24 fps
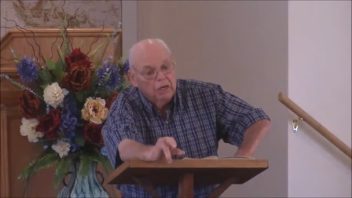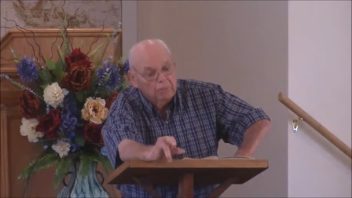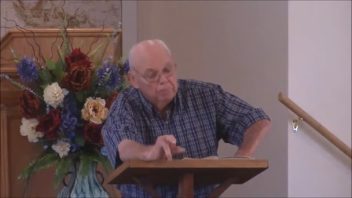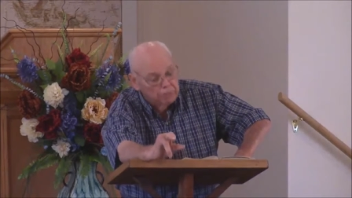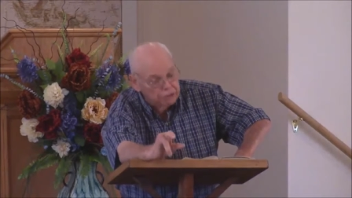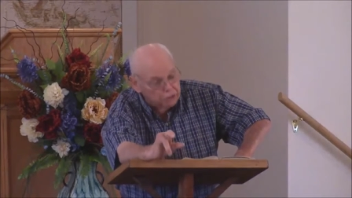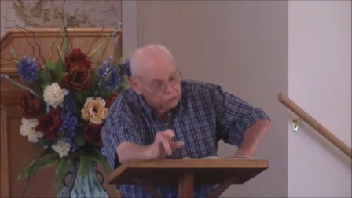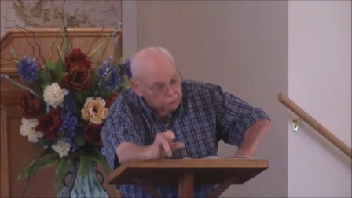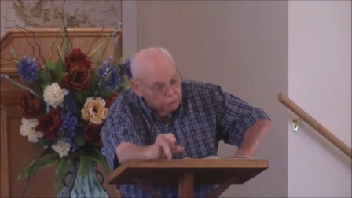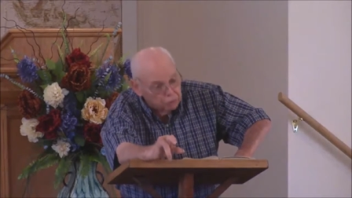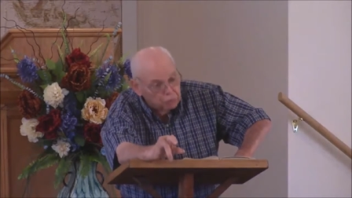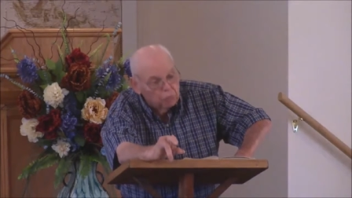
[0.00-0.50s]

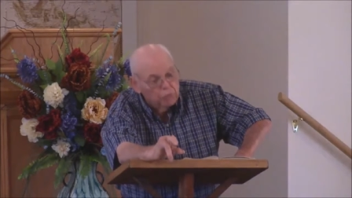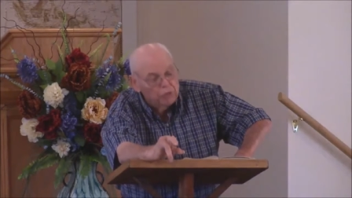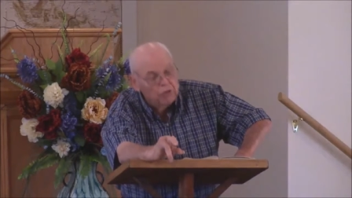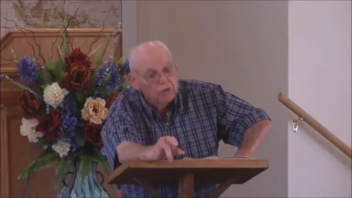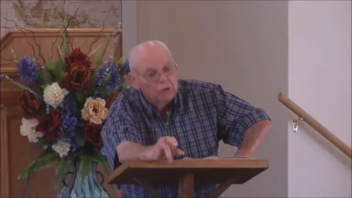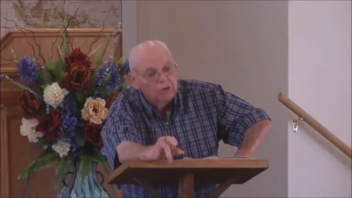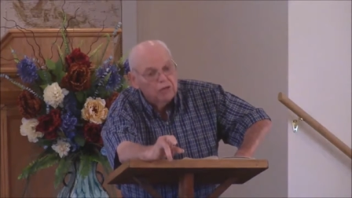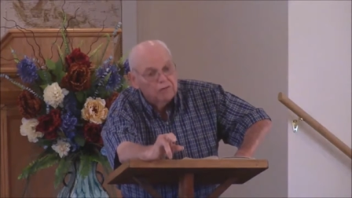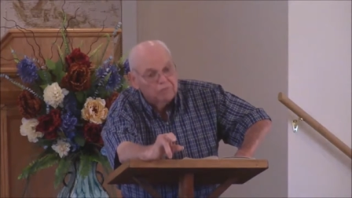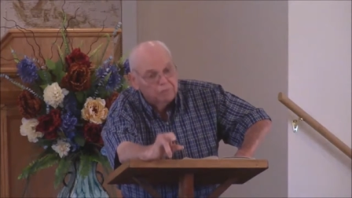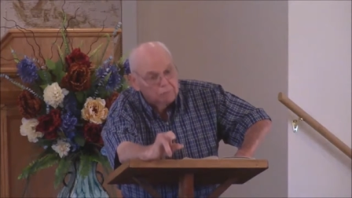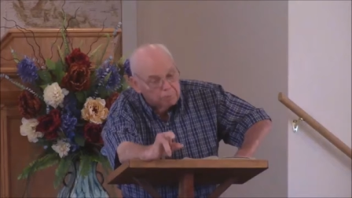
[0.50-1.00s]
but you
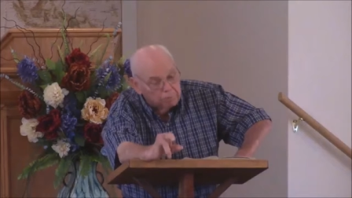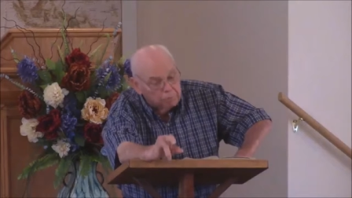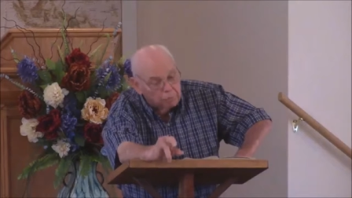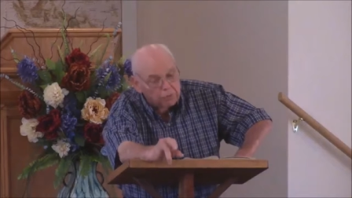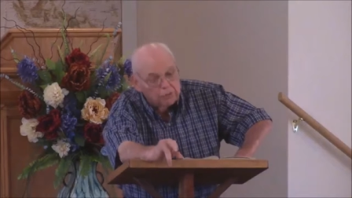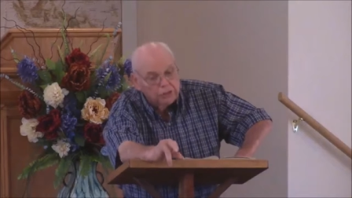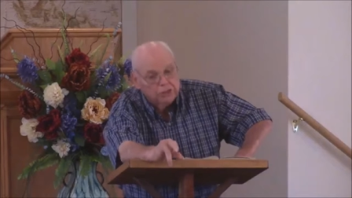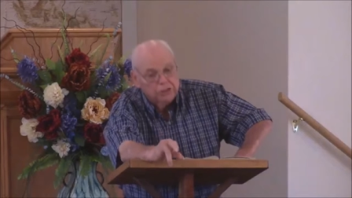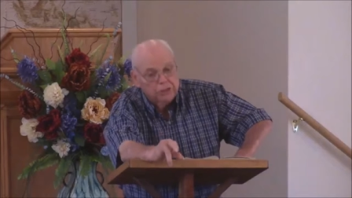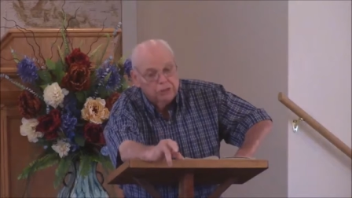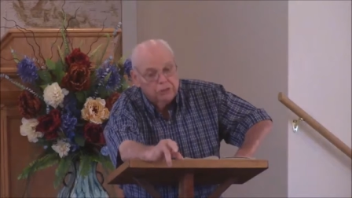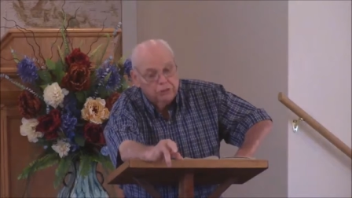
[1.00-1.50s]
will if you
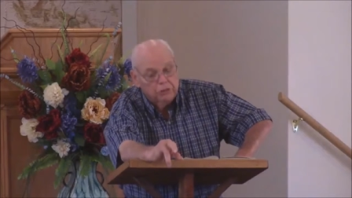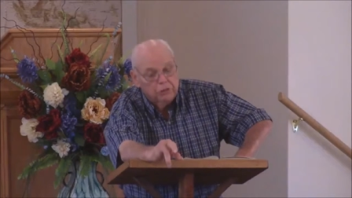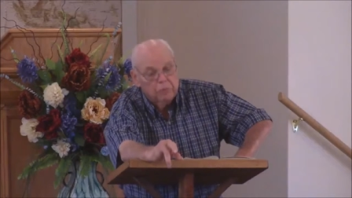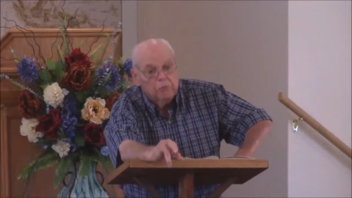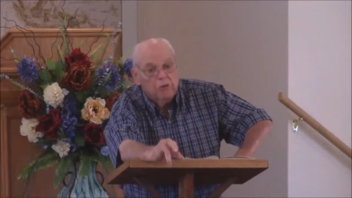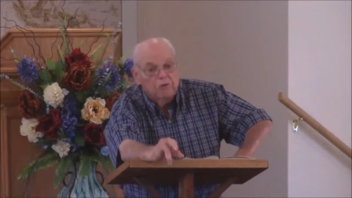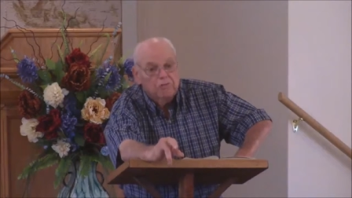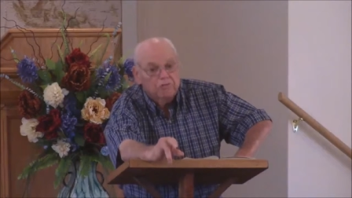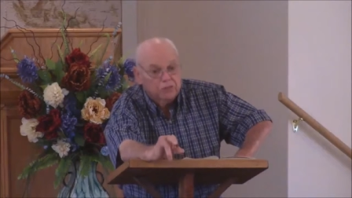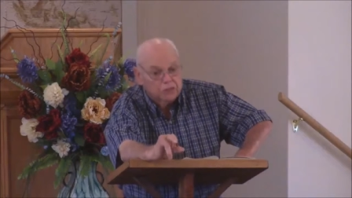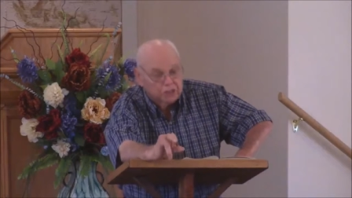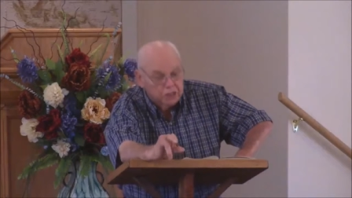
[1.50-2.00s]
preach it to him,
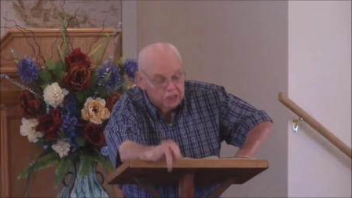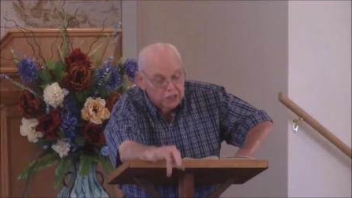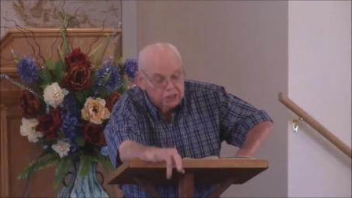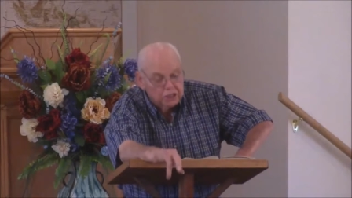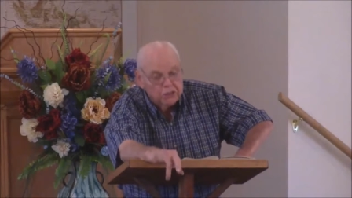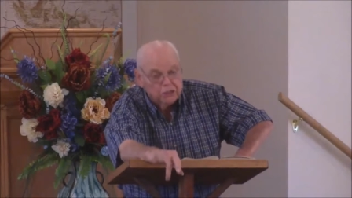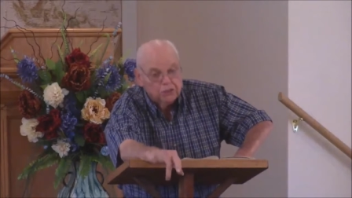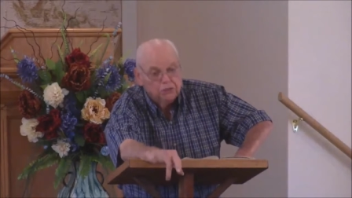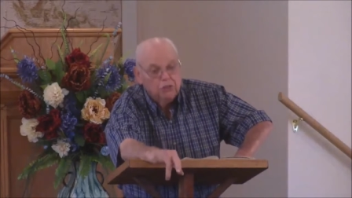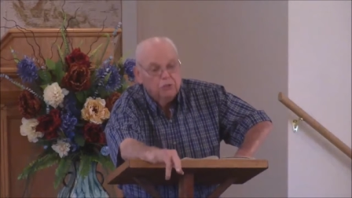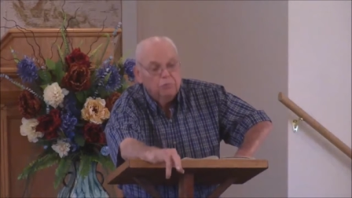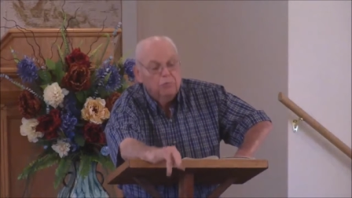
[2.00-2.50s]
or if you teach
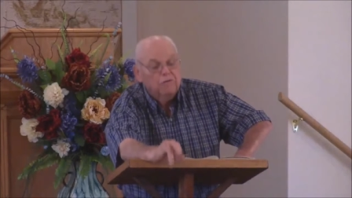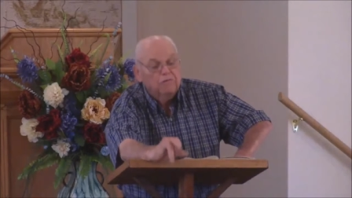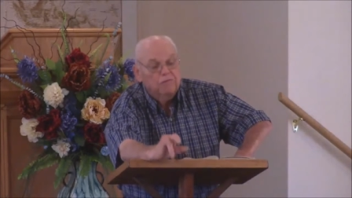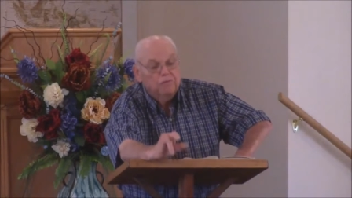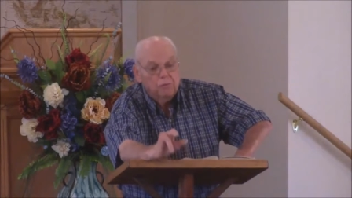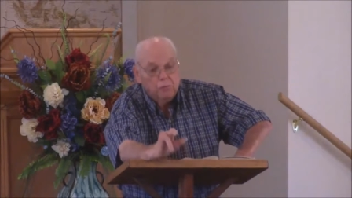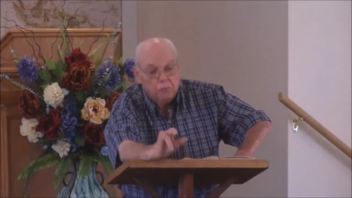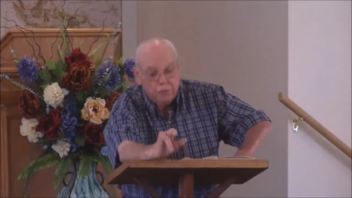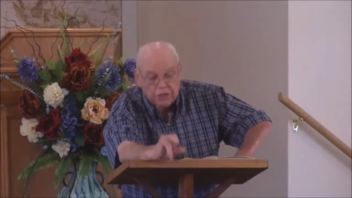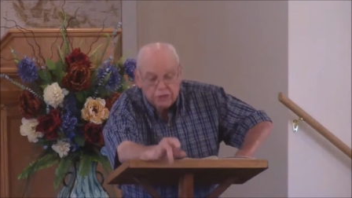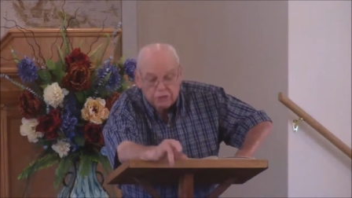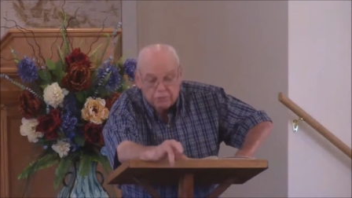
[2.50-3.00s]
it to him, or if you
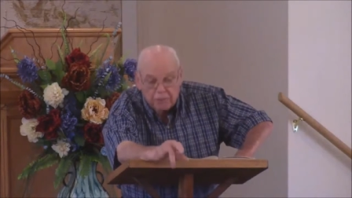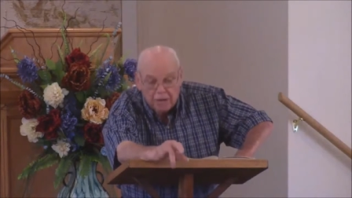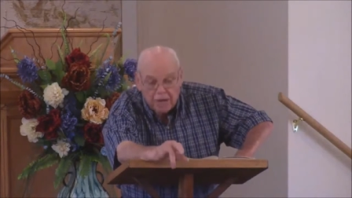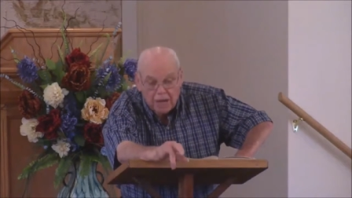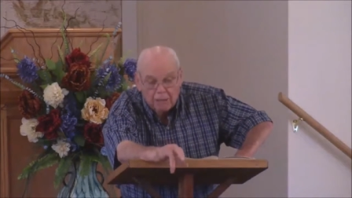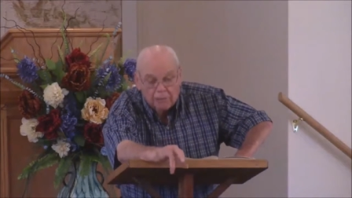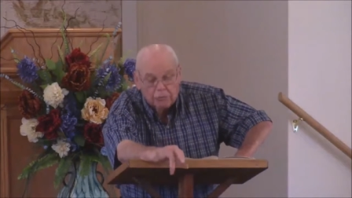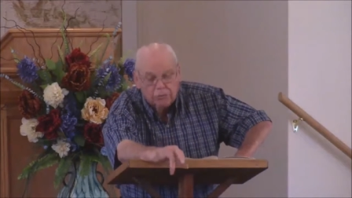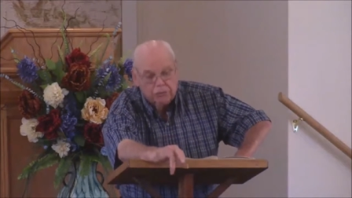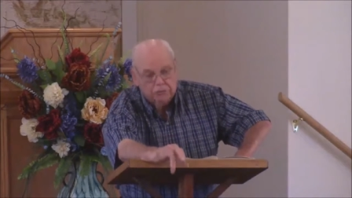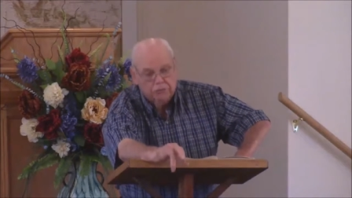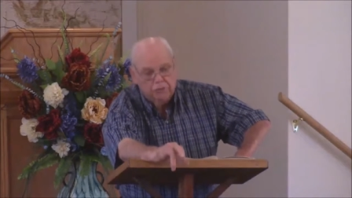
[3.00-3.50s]
read the
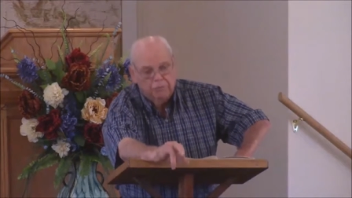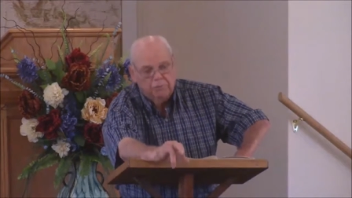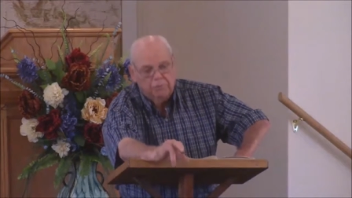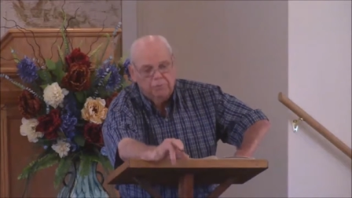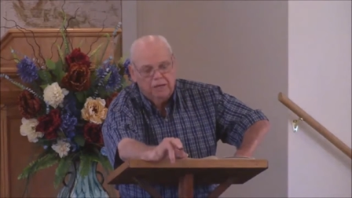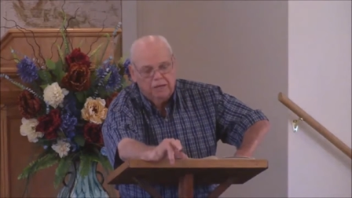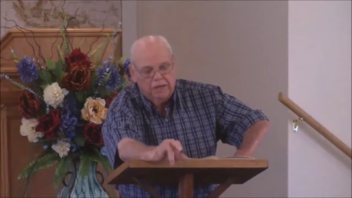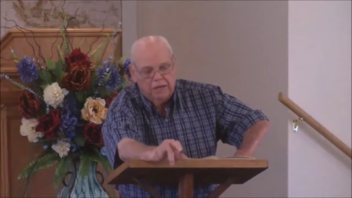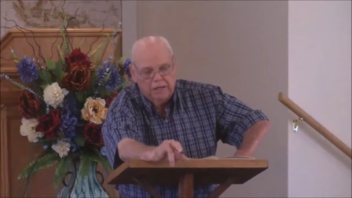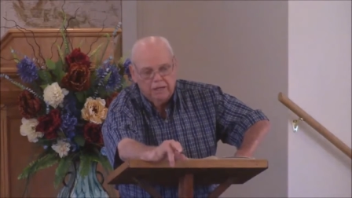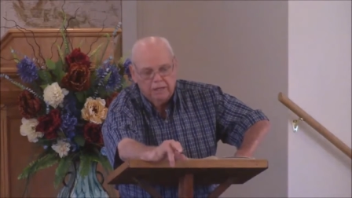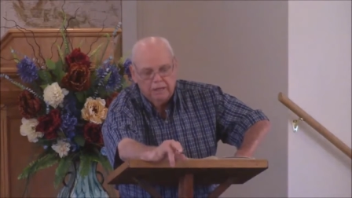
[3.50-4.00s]
Bible to him
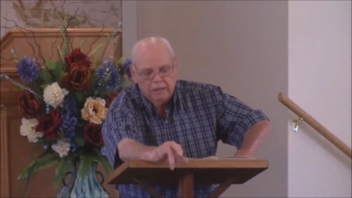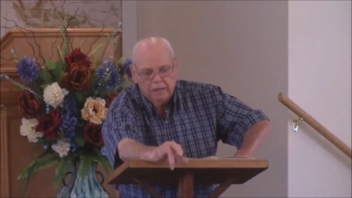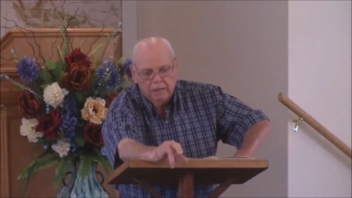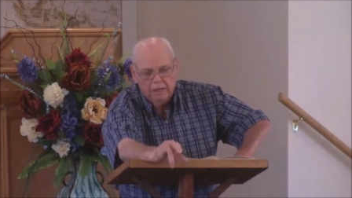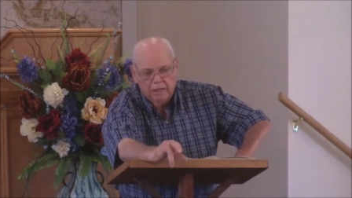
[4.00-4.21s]
about it.